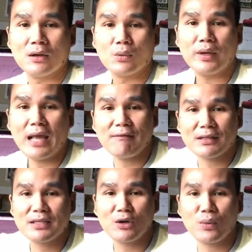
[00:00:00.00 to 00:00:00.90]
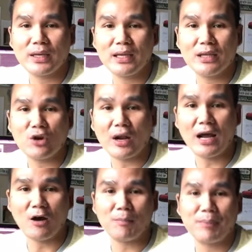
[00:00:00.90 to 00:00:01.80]
We have a deal we need your
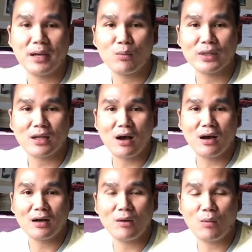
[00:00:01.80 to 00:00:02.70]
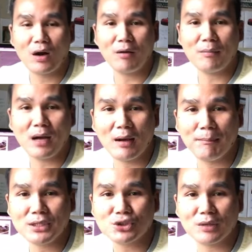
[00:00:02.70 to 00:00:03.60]
help with, Kong. Well,
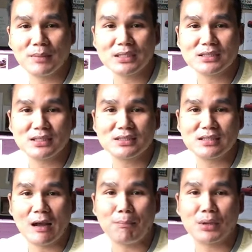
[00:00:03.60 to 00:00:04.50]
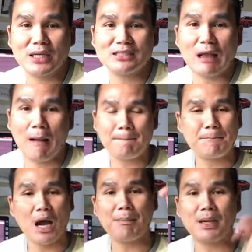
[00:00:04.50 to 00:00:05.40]
Mr. and Mrs. Priest,
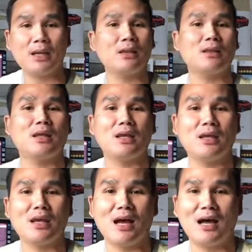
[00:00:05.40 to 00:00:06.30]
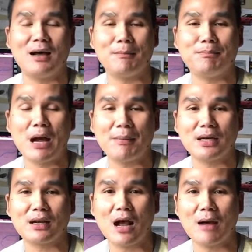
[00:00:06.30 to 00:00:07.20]
pop it in the
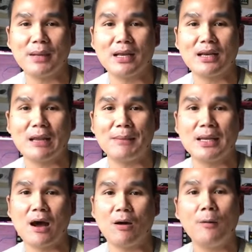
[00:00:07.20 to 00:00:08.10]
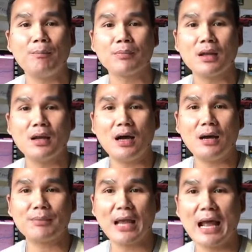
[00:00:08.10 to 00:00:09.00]
comment. Let me know
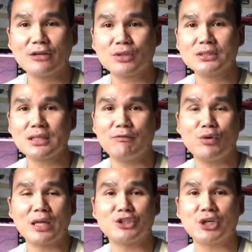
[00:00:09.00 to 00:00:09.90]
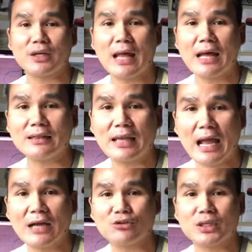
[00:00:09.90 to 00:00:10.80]
the address, if you can share that, the
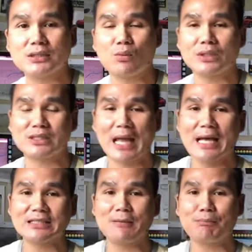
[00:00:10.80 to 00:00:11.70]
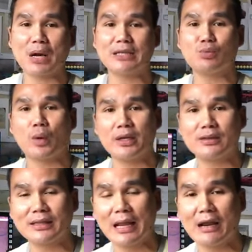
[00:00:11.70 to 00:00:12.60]
address, what's the asking price, what do you
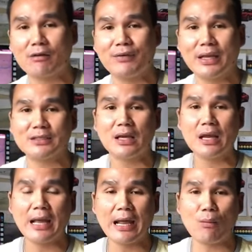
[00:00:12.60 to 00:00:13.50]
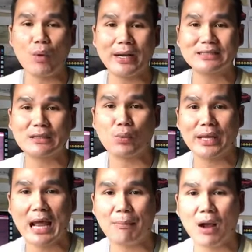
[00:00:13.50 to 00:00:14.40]
think the ARV is, and what is the
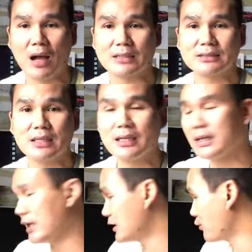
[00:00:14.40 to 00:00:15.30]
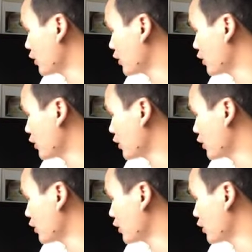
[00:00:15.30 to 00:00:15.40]
rehab cost is for